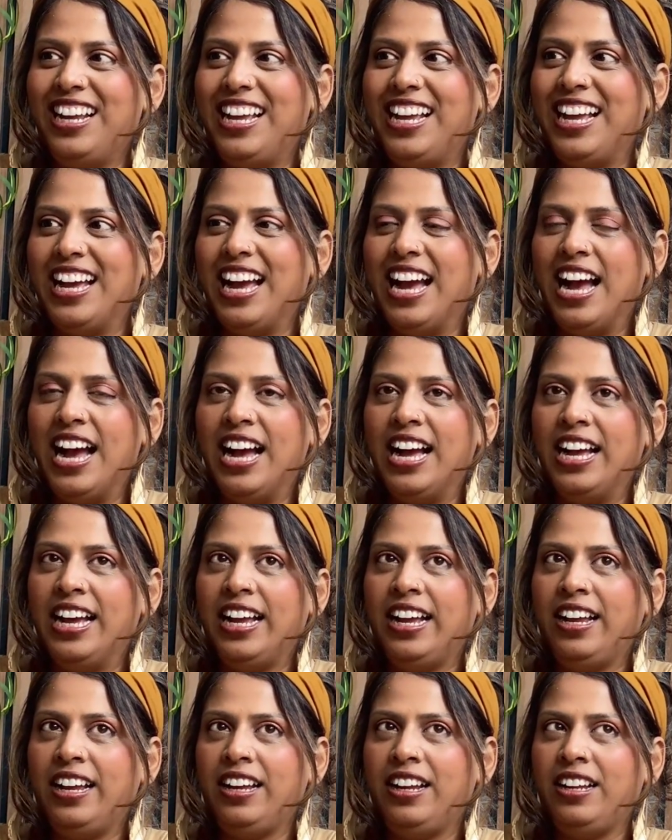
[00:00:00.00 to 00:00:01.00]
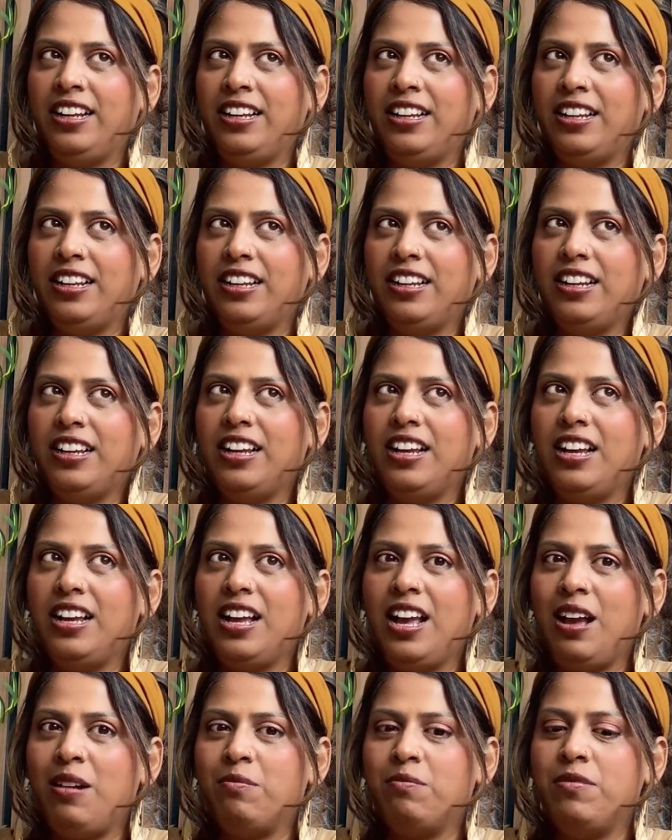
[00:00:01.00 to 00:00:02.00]
I
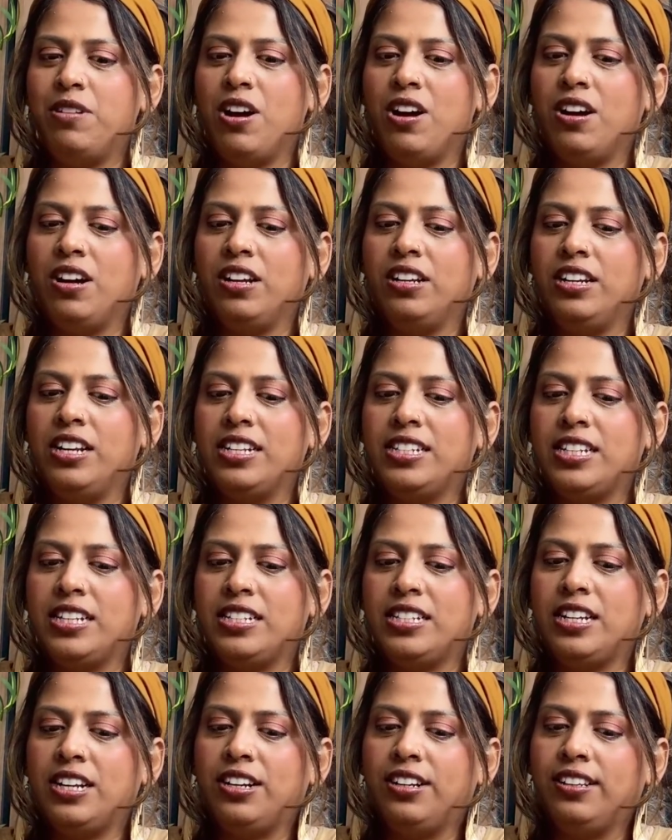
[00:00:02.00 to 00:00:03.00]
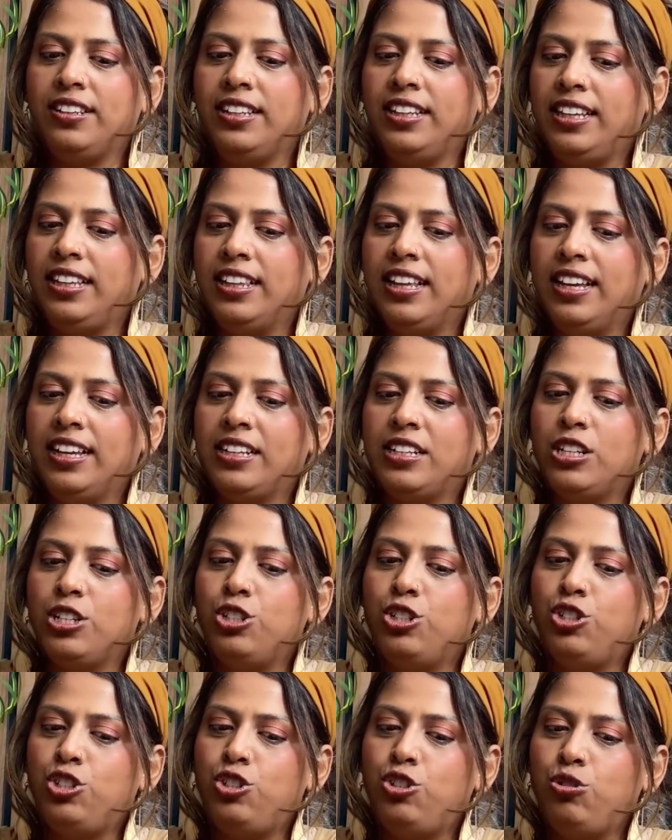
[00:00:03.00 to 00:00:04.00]
am not necessarily like
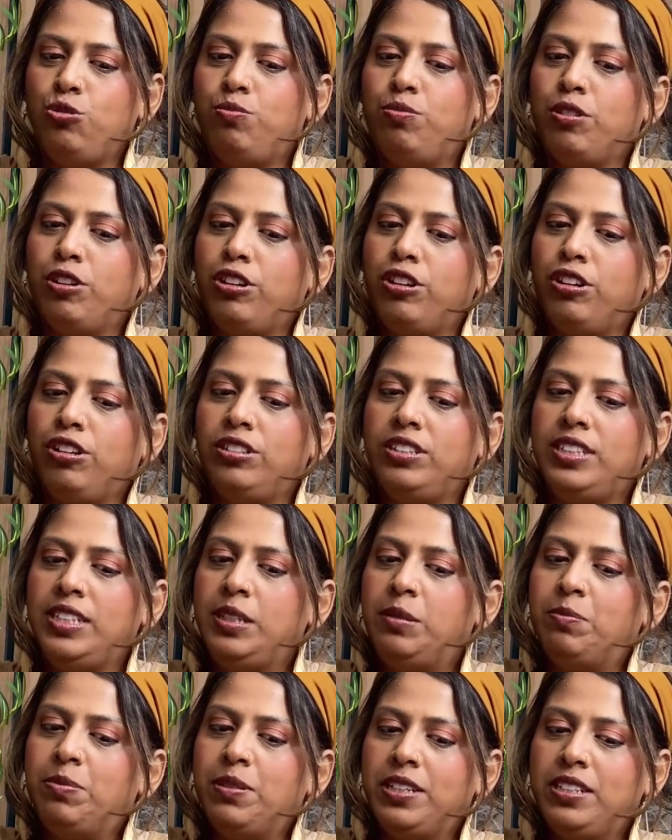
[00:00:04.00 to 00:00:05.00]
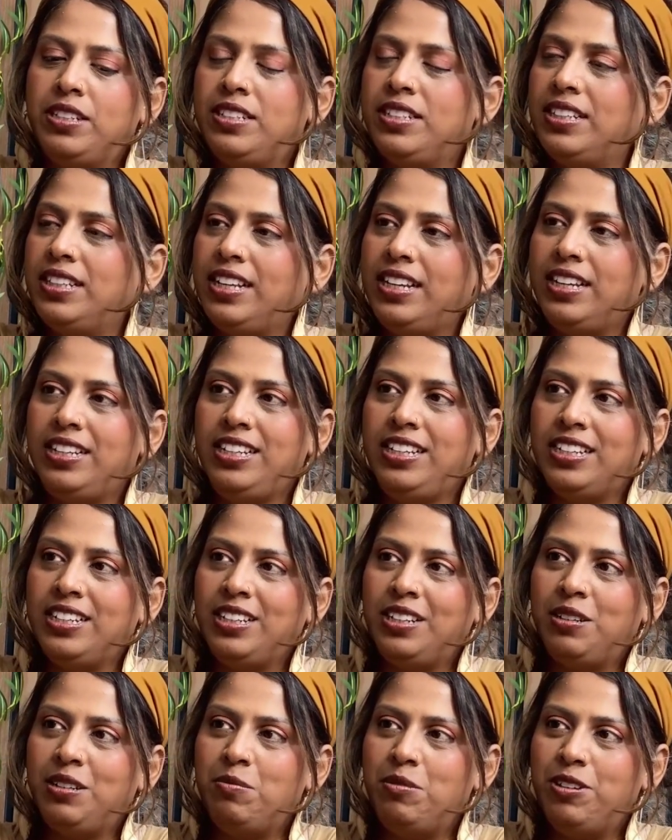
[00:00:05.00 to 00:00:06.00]
super deep into the Indian
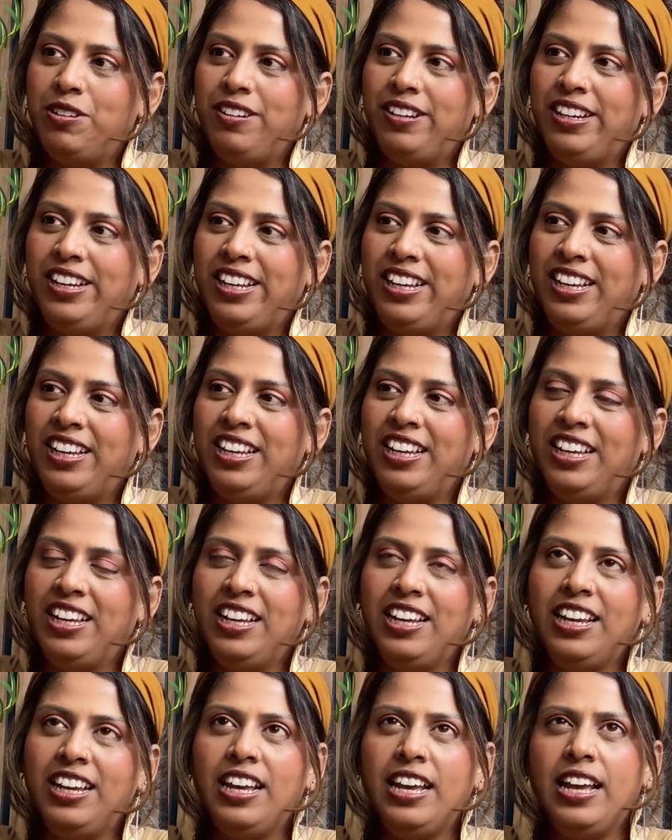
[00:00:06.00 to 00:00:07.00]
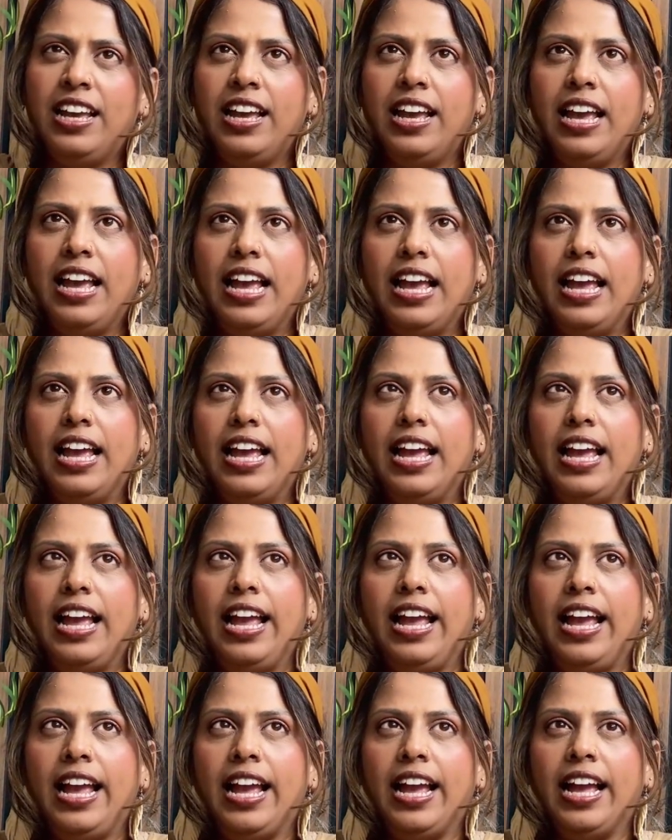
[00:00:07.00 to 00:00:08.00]
community.
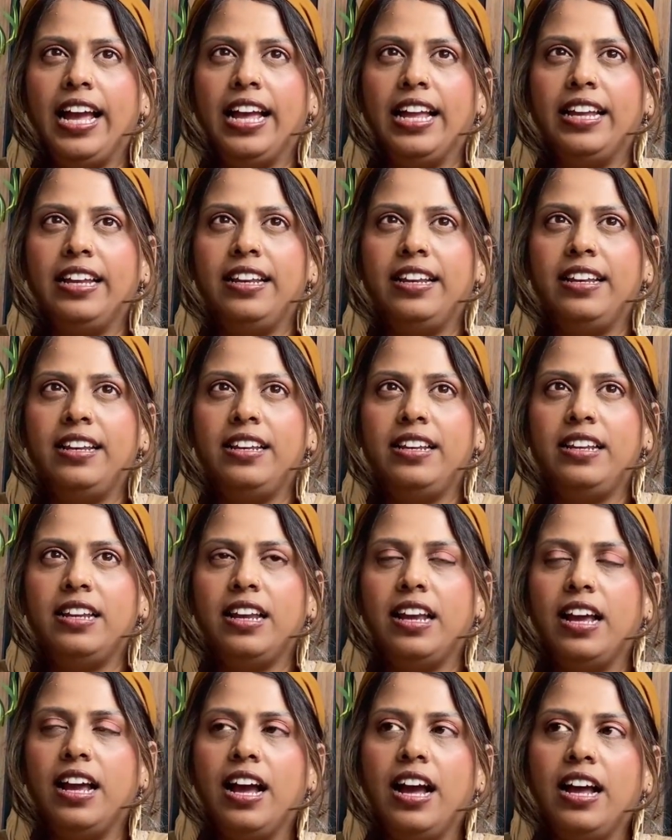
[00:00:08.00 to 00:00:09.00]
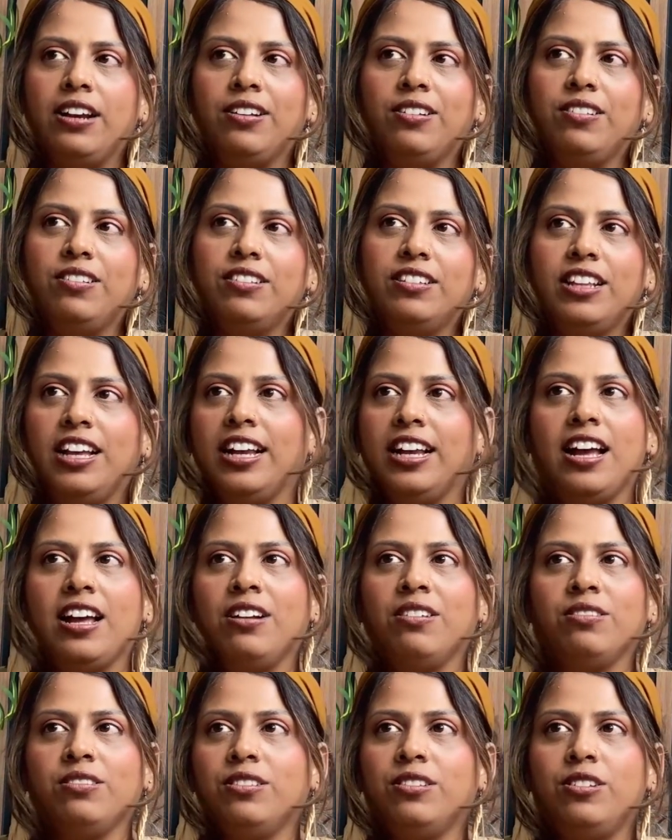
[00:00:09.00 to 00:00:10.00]
And I
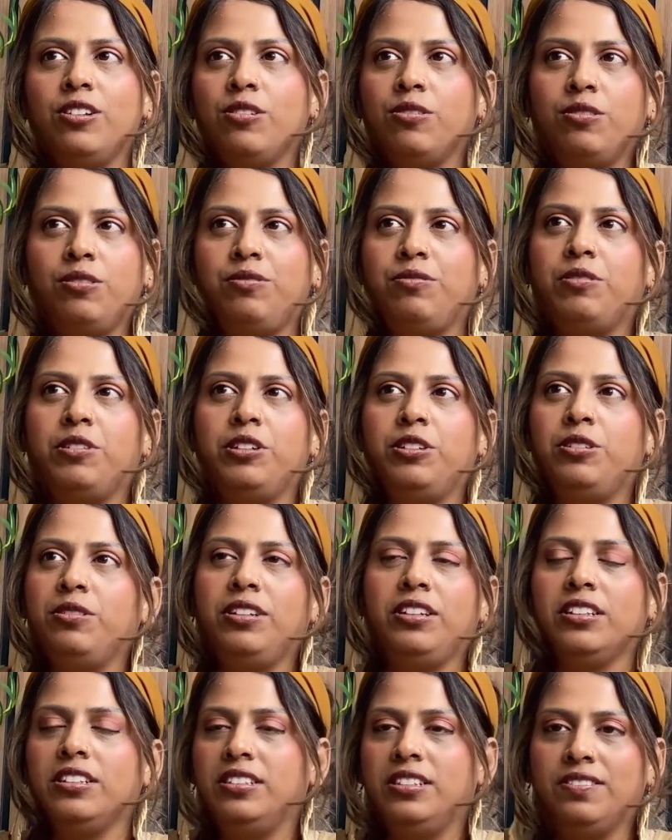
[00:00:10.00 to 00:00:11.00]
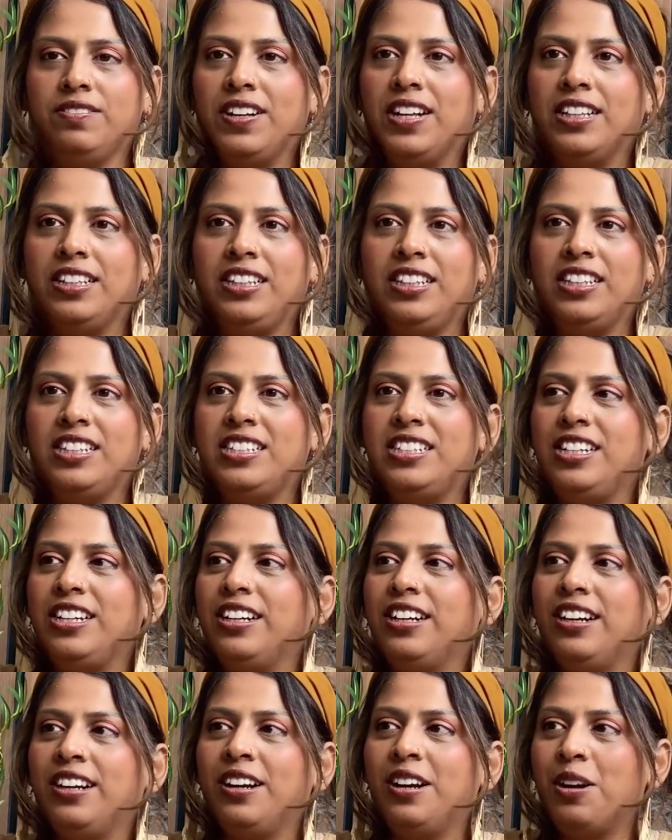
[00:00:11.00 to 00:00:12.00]
don't know if we're doing a Diwali this
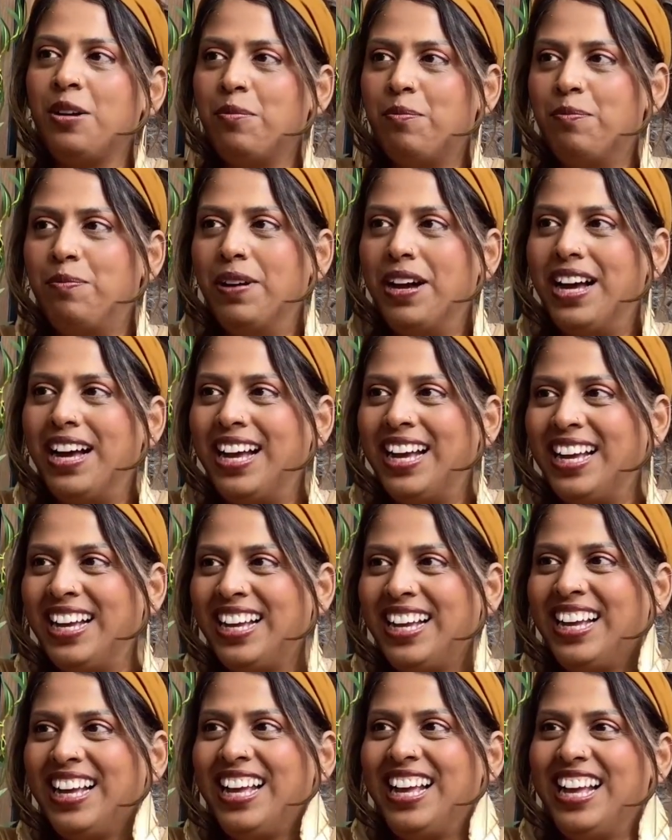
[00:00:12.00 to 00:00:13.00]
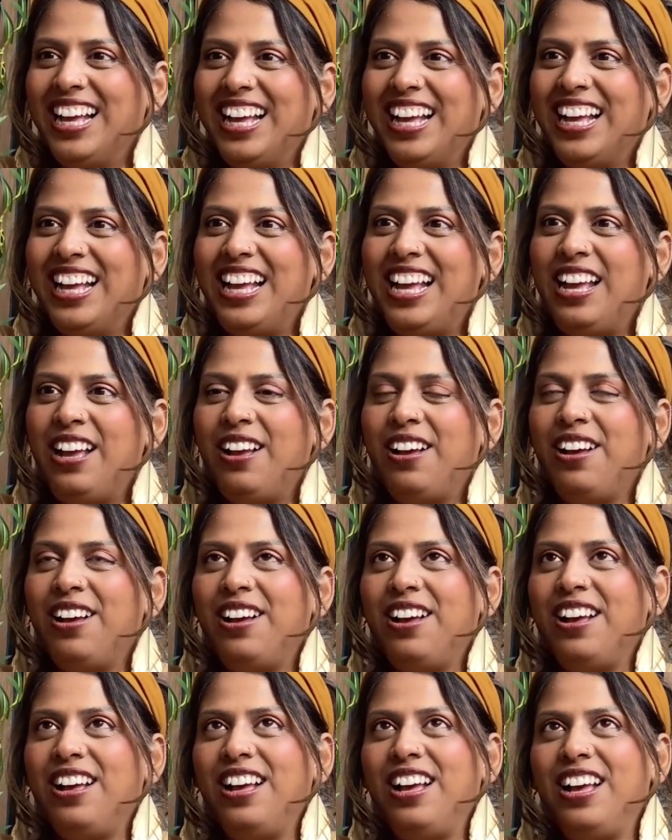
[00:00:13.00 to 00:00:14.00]
year, but
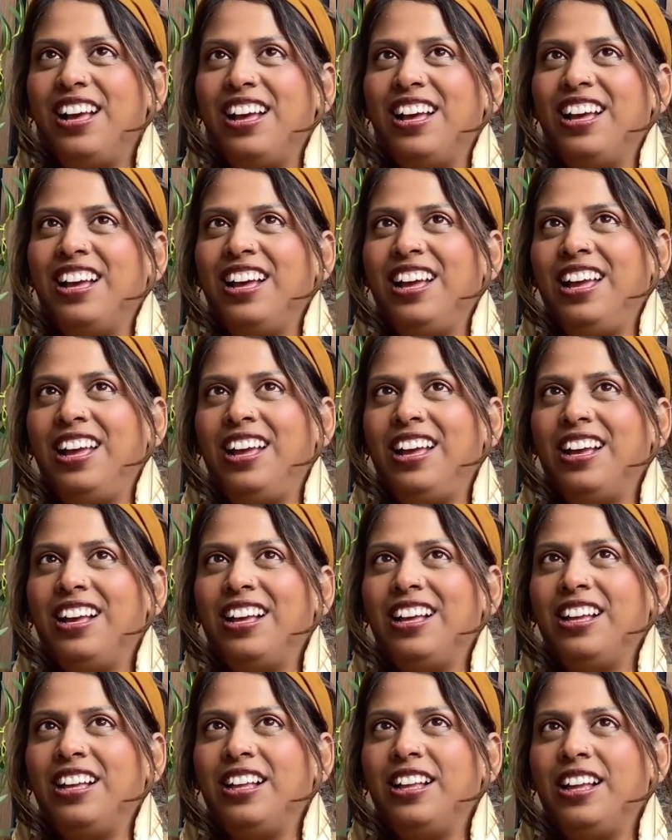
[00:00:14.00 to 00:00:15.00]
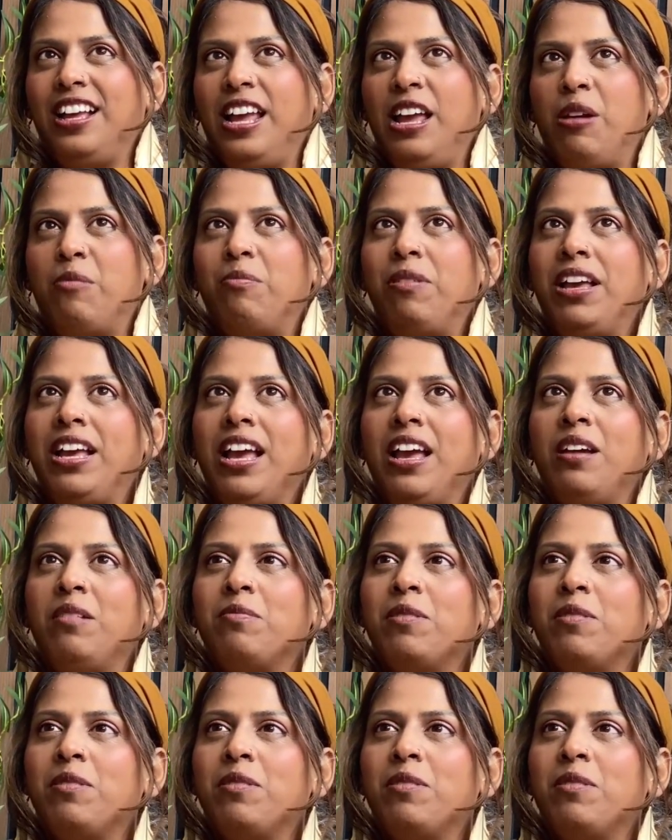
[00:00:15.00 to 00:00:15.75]
it it it became a